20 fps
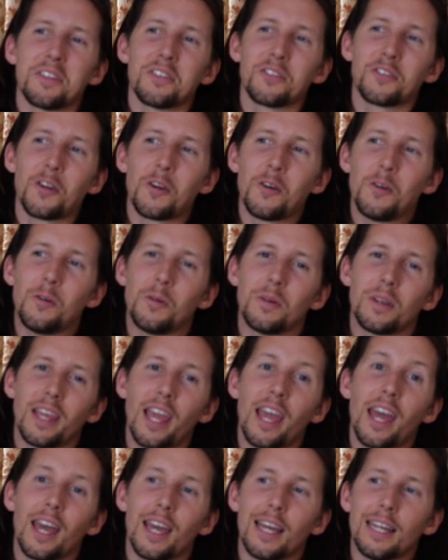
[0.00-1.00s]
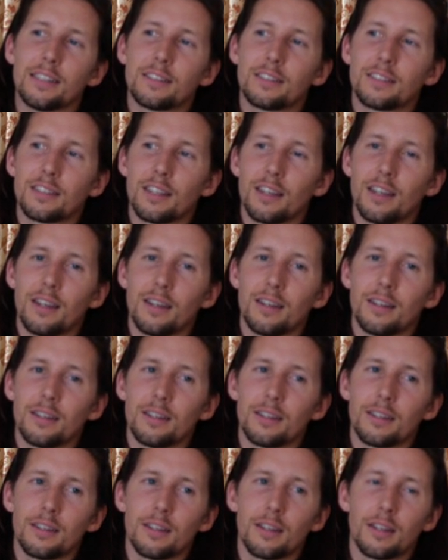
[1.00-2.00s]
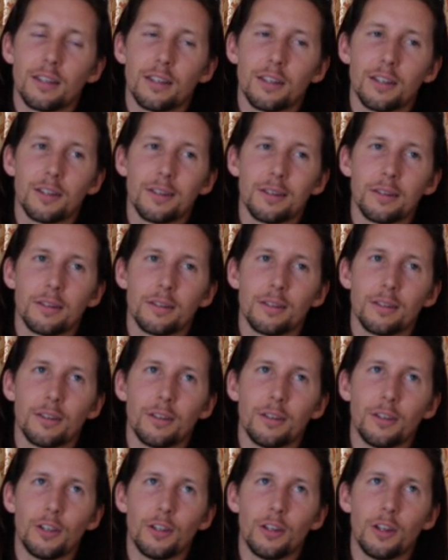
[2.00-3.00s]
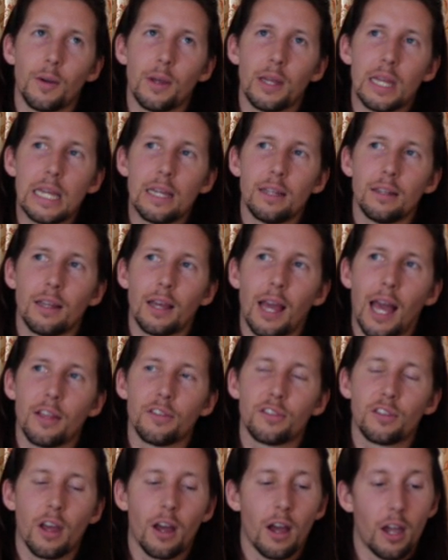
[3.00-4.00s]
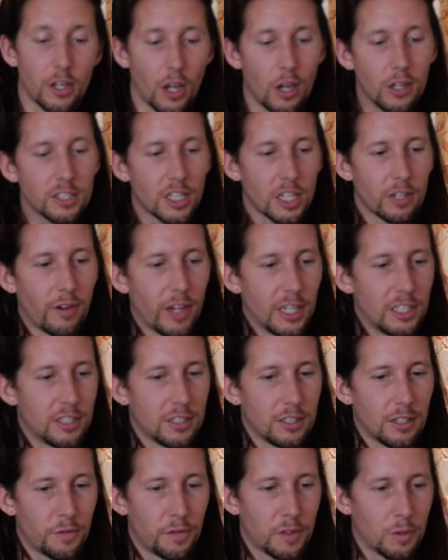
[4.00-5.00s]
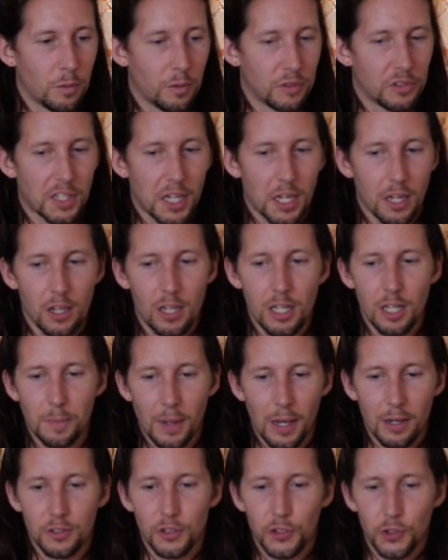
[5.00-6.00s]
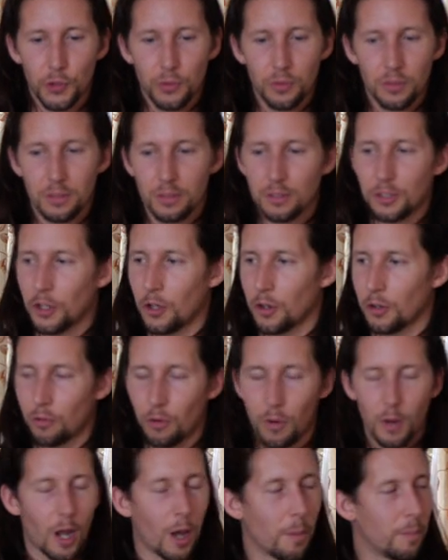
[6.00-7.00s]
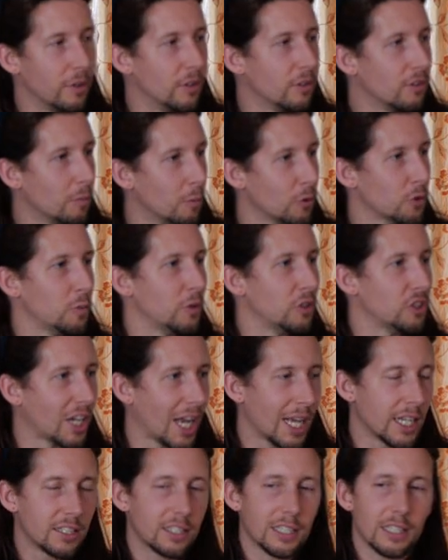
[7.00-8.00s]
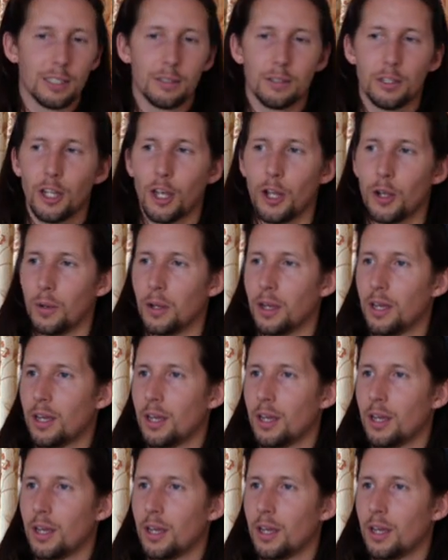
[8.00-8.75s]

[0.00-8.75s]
So, yeah, it's, you know... As our young generation, I think we were saying earlier about children, you know, growing up into more spirituality, you know,